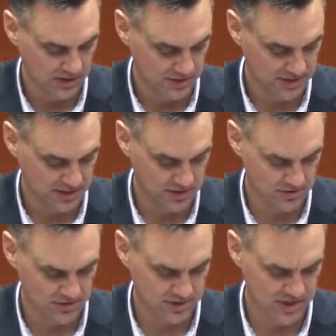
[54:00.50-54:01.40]
You'll see in
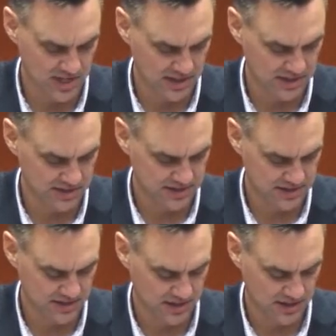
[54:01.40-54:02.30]
your
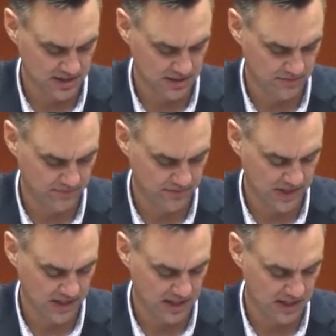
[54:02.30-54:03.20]
agendas
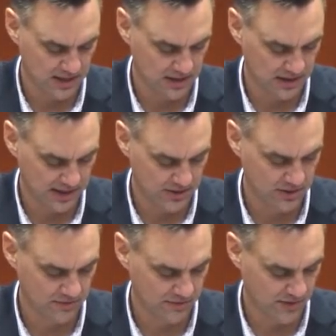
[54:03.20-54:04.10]
a
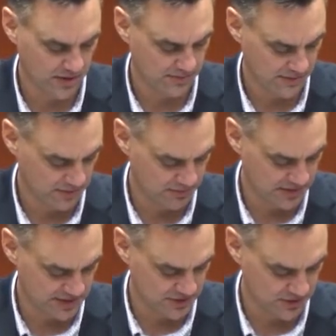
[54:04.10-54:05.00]
letter from the
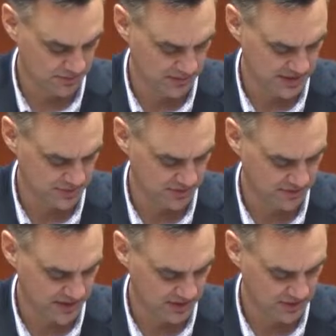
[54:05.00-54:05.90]
Minister of Municipal
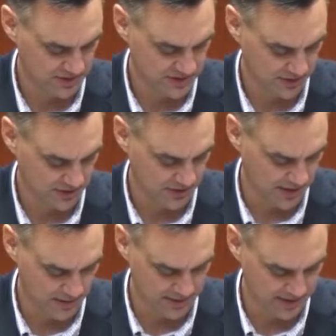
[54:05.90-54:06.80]
Affairs, our
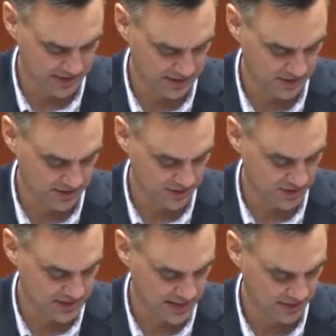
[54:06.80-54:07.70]
MLA,
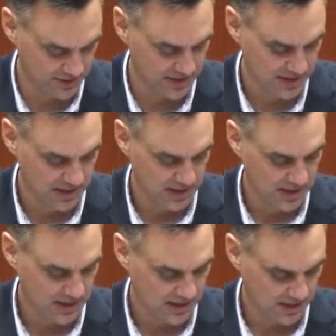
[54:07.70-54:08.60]
Tracy Allard.
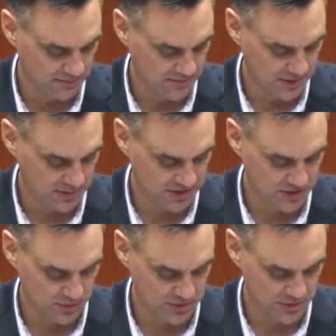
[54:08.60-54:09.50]
The
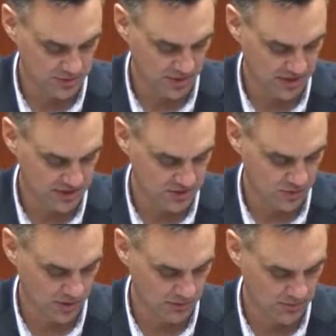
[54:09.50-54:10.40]
minister was responding to
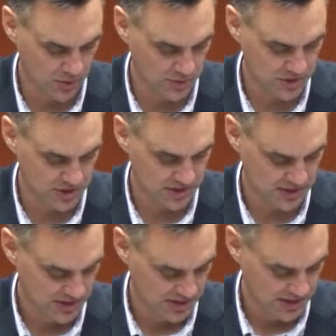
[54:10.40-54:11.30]
our motion